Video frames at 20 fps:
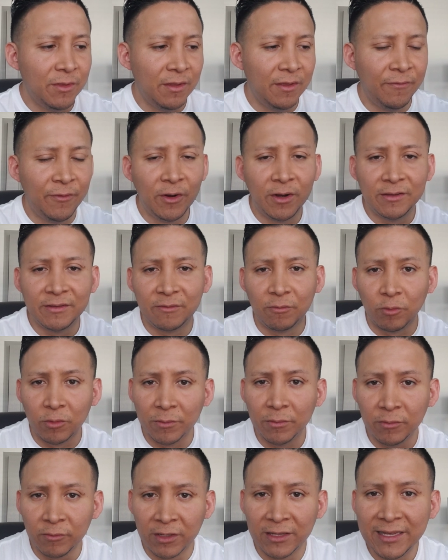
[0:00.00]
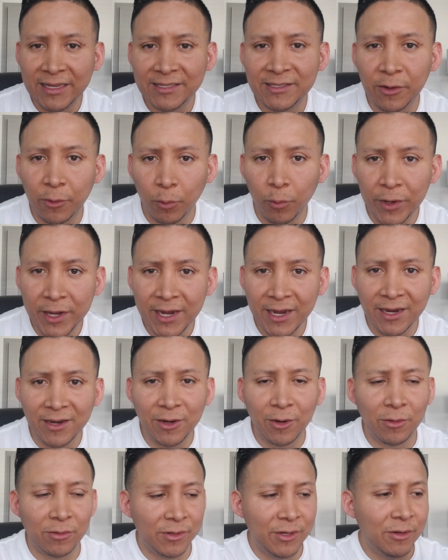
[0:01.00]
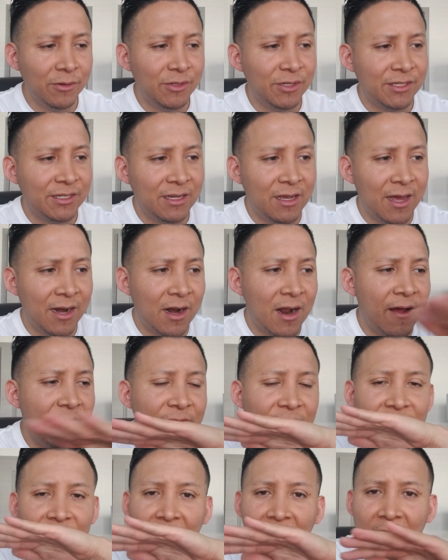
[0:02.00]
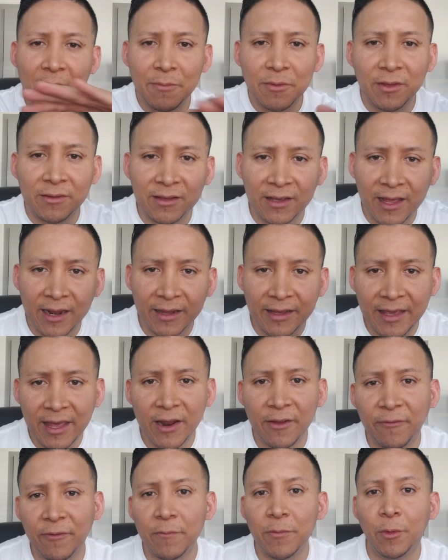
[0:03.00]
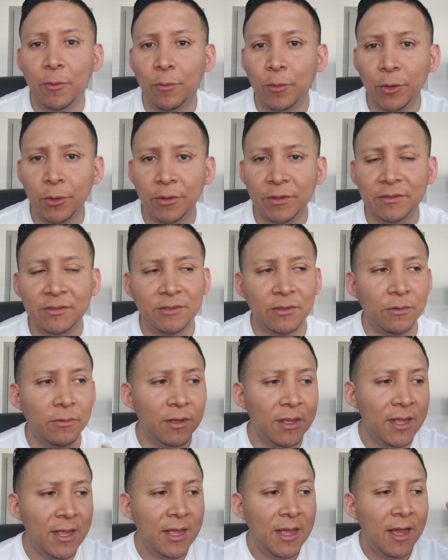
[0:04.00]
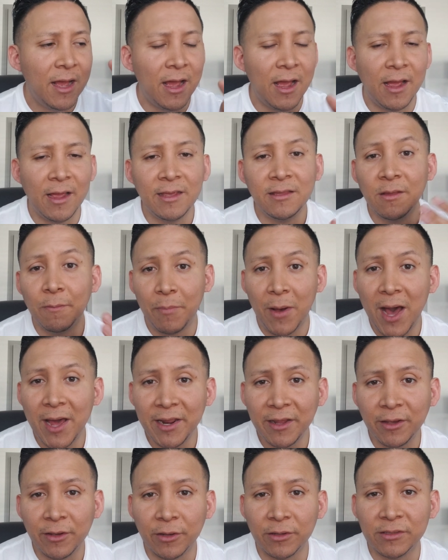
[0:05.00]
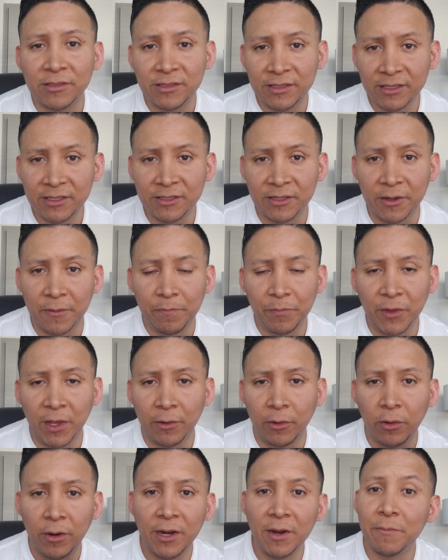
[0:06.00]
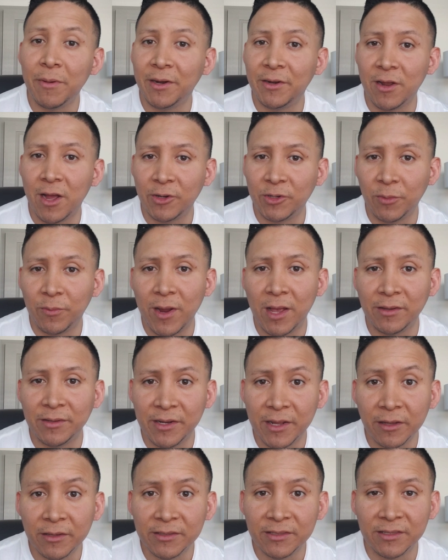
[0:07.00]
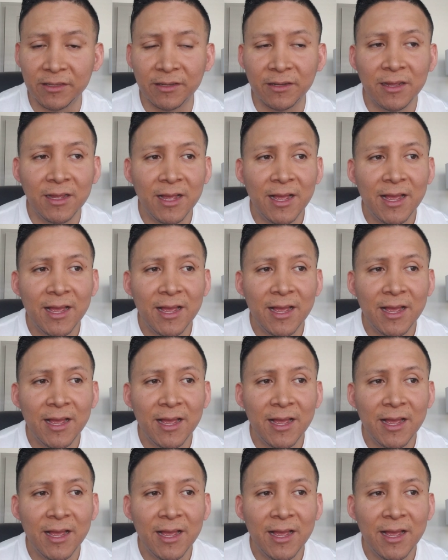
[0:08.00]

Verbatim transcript: if you're gonna re release a weed, you don't you don't just cut it off the top. You have to kind of get it from the root. And so uh, in the body code system uh, created by Doctor Bradley Nelson,